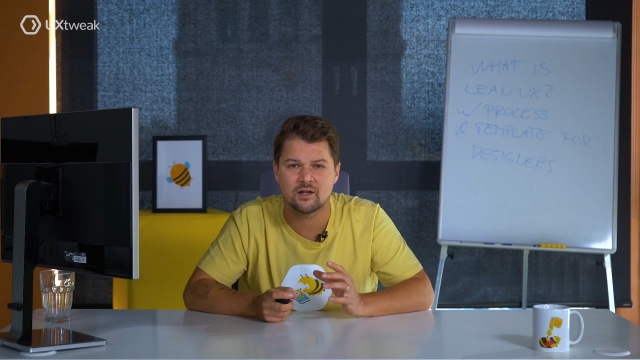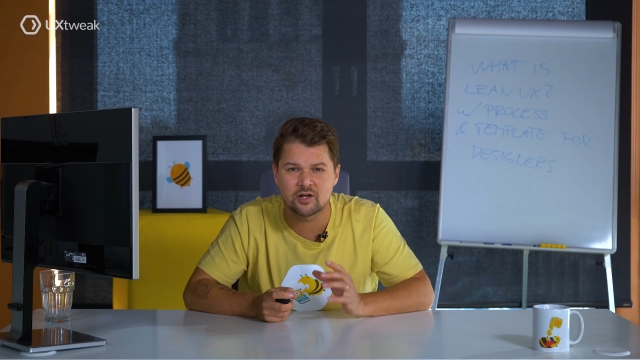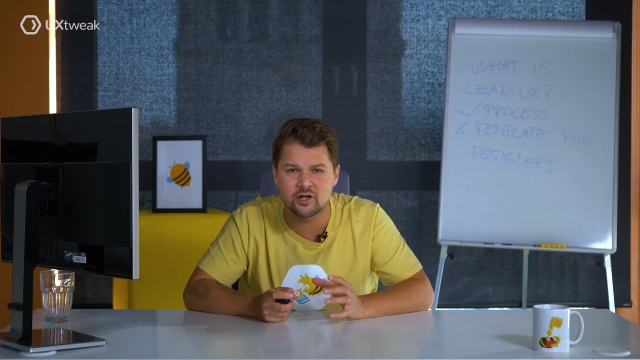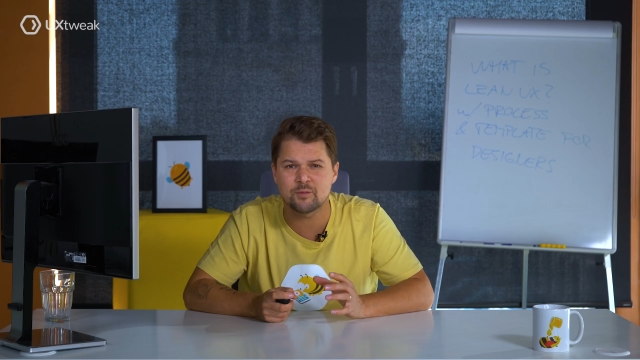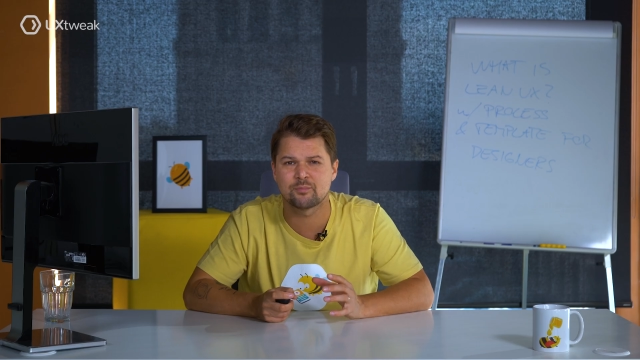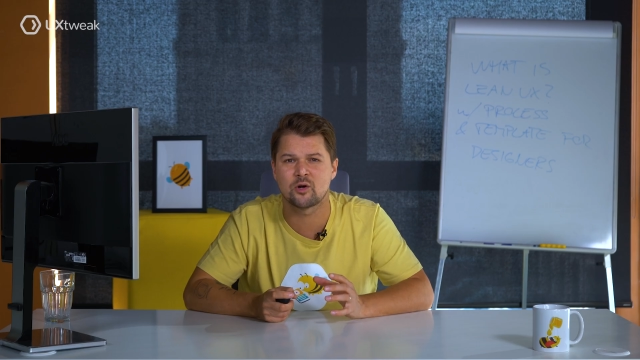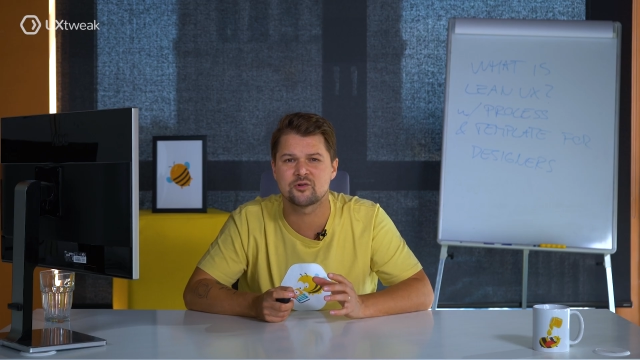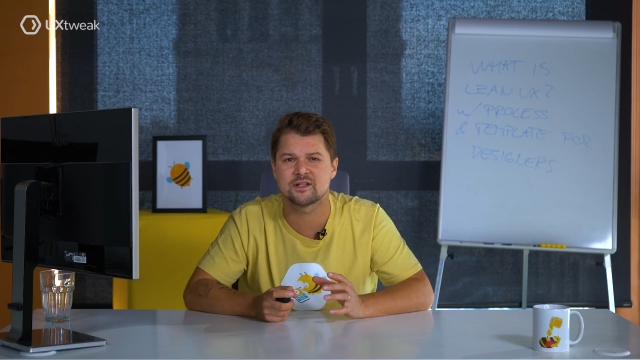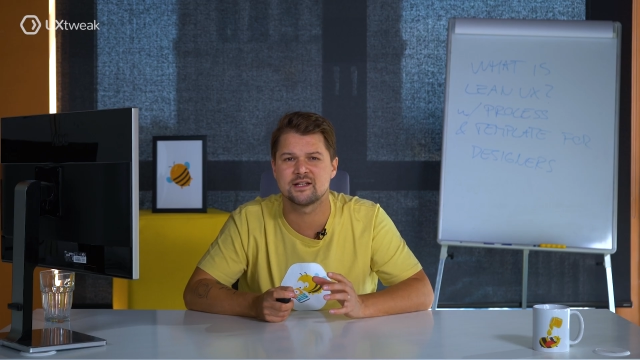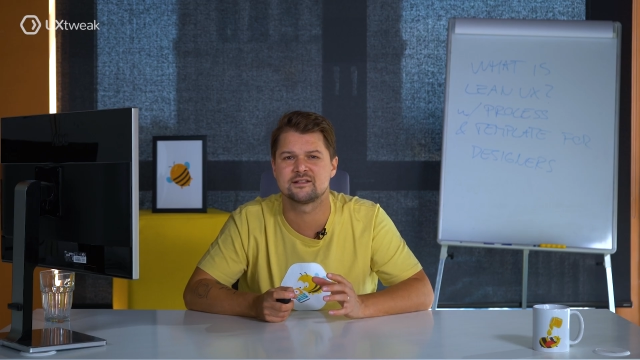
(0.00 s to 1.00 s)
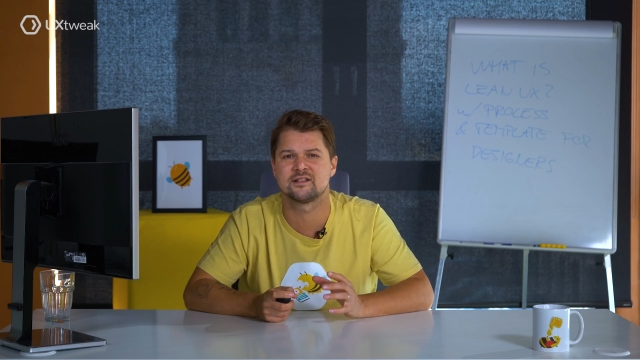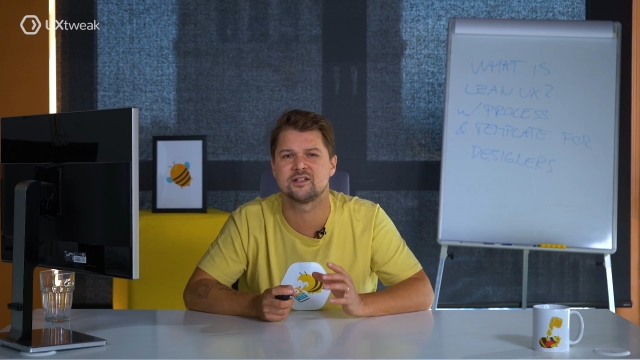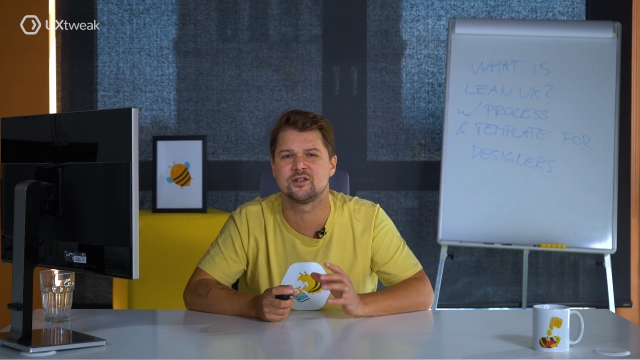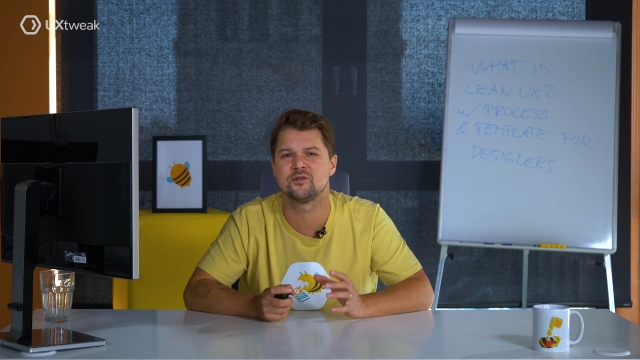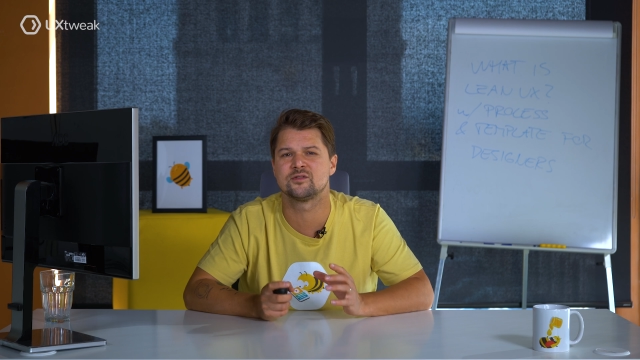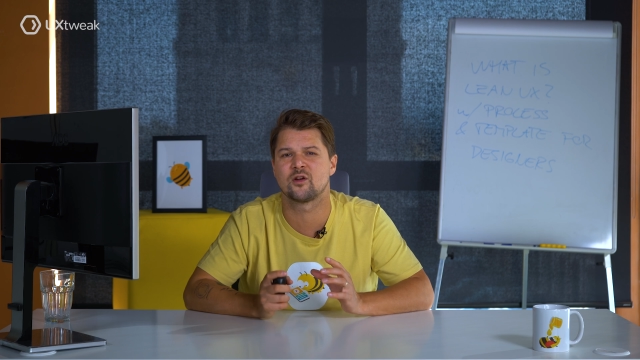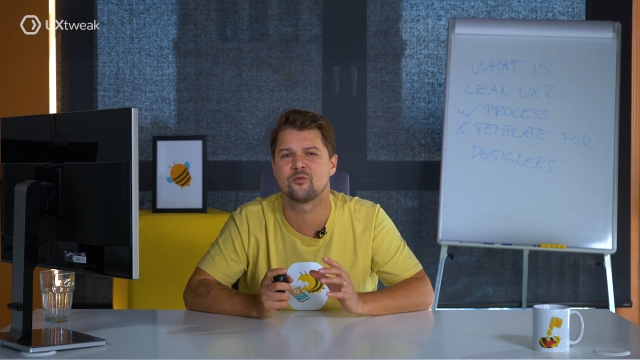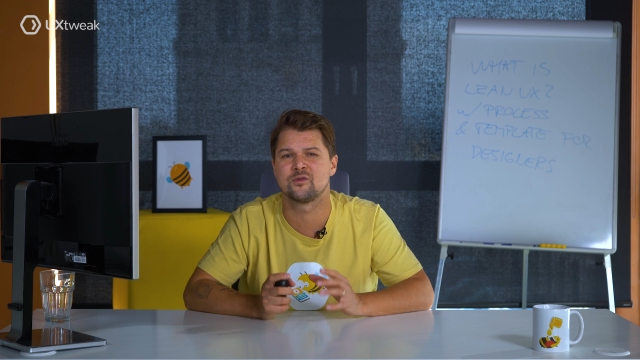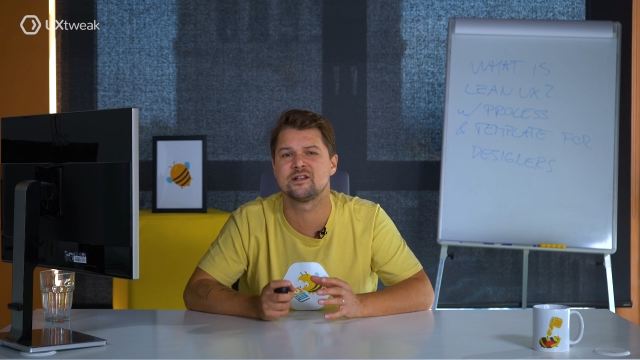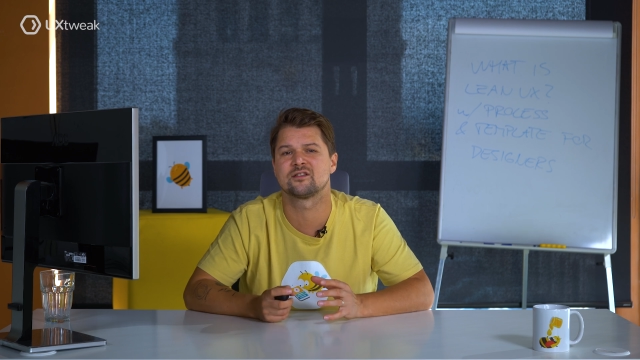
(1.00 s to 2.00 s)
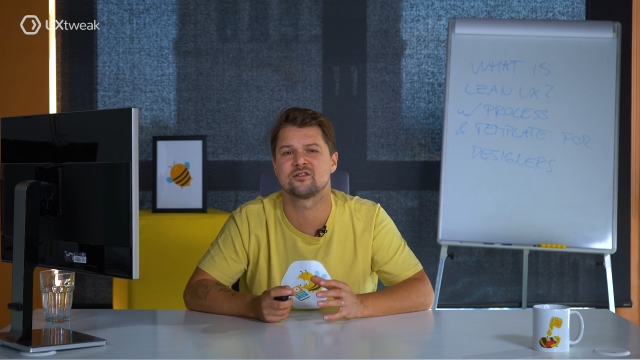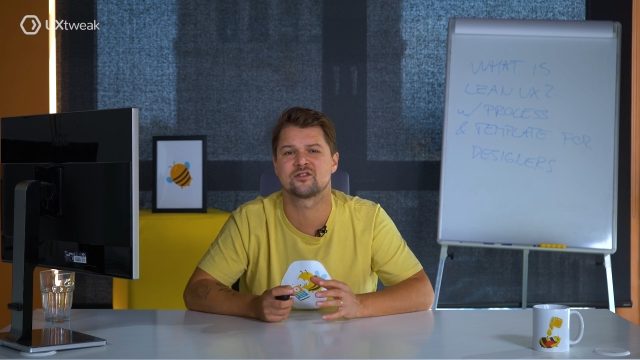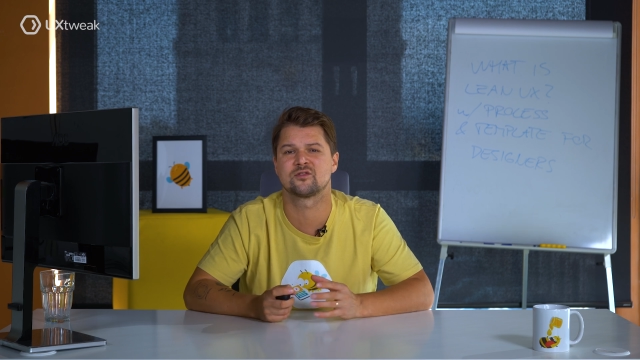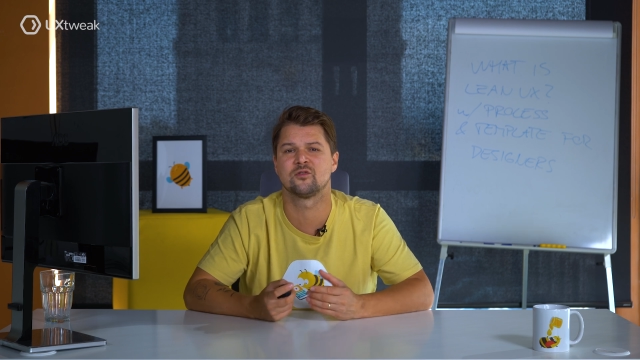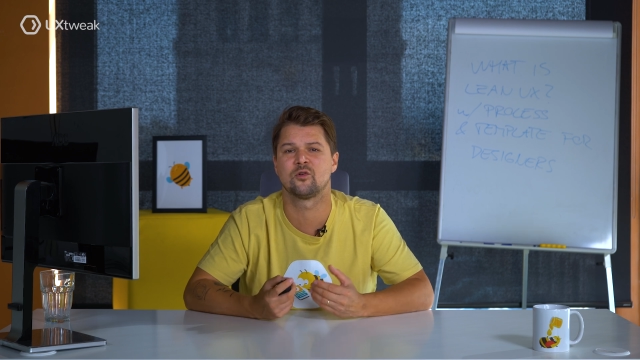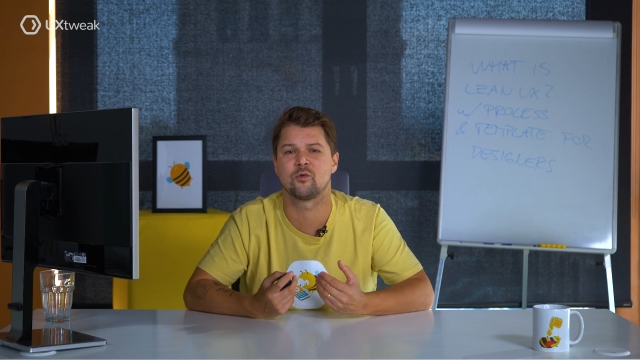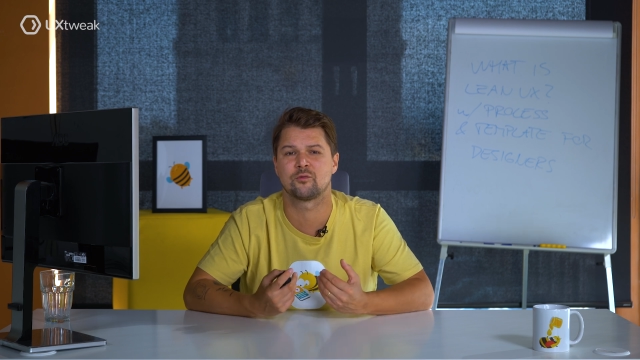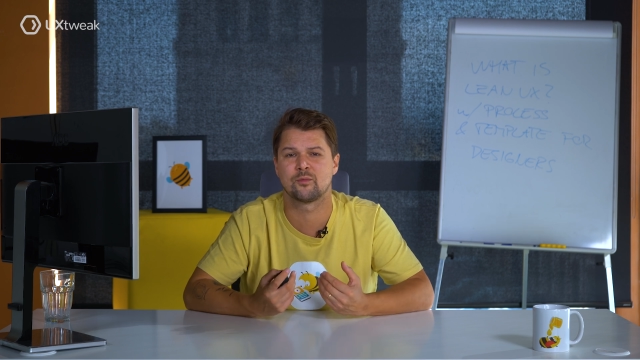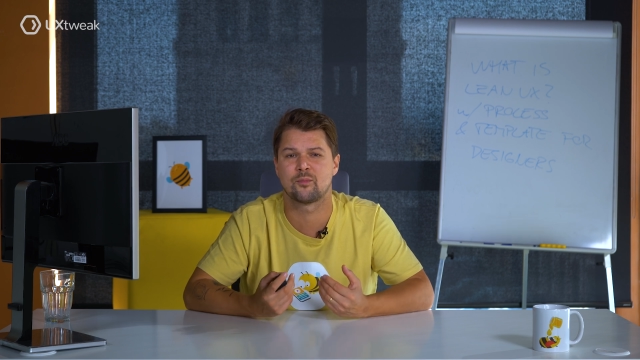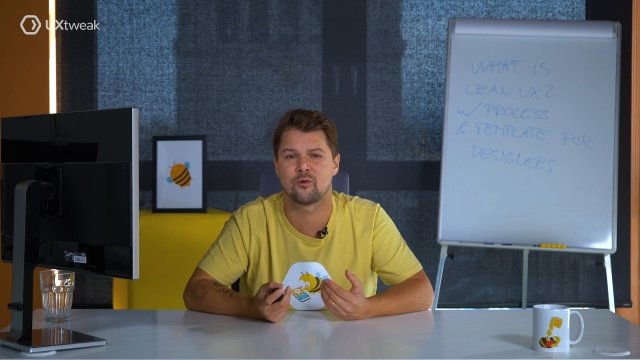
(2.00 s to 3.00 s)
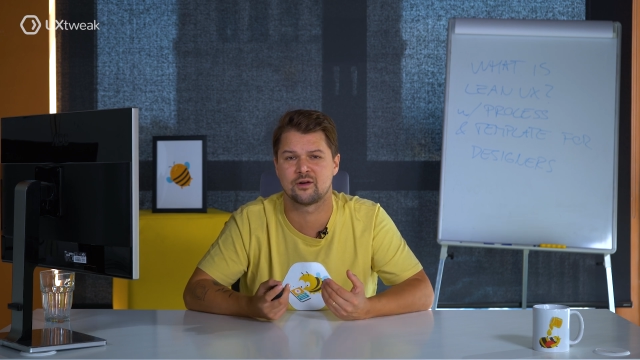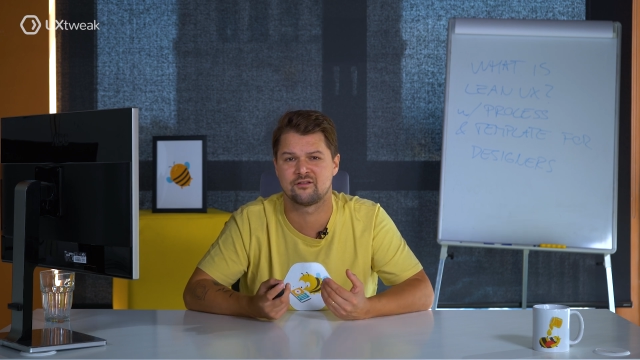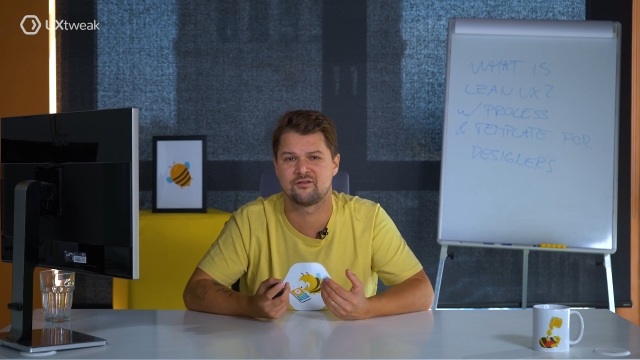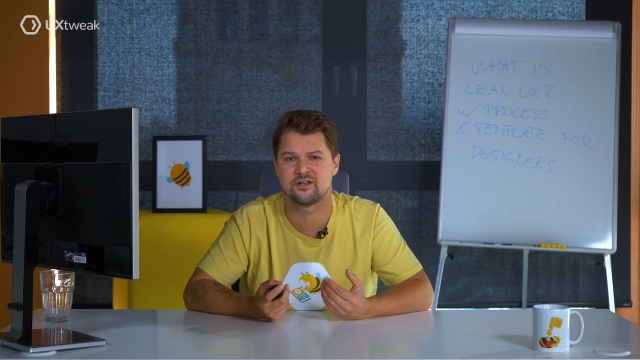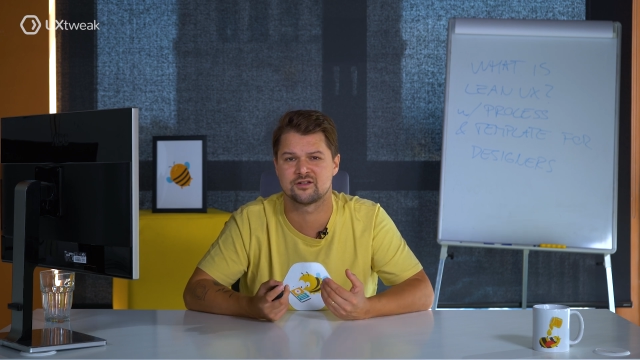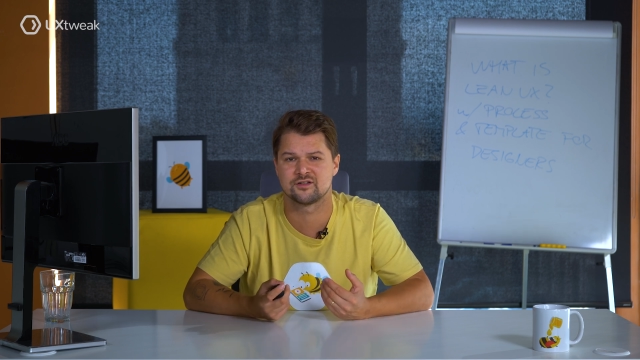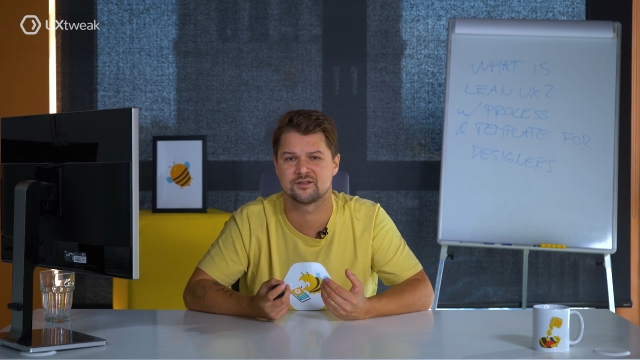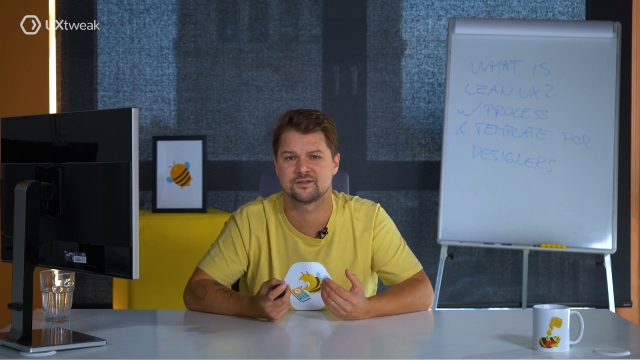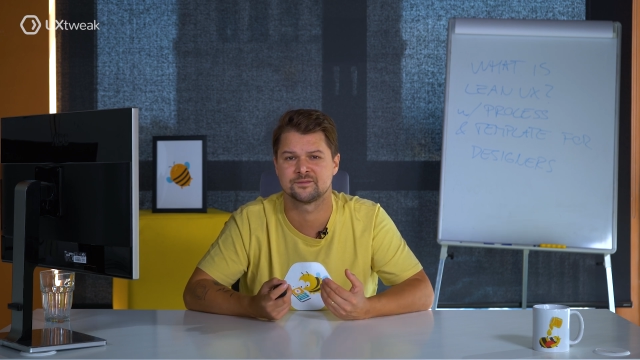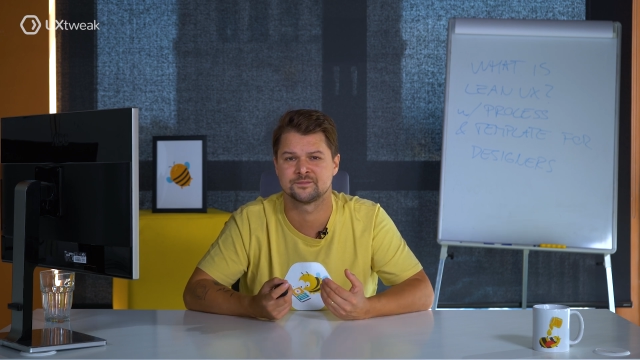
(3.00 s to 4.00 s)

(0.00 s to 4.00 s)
A good approach is to use a research tool with reporting features.